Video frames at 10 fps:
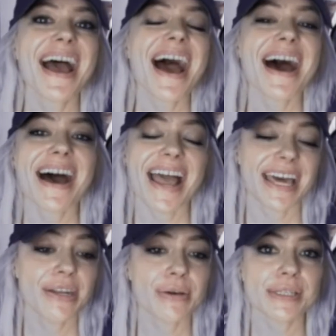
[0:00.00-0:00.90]
I
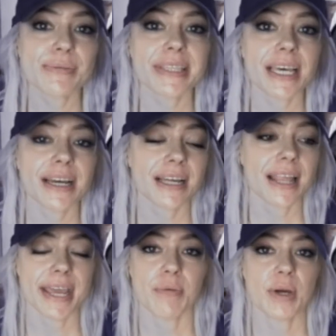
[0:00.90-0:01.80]
had noticed with a
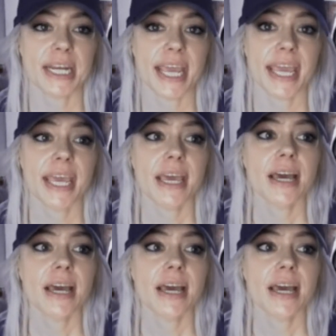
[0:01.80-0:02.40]
client one day,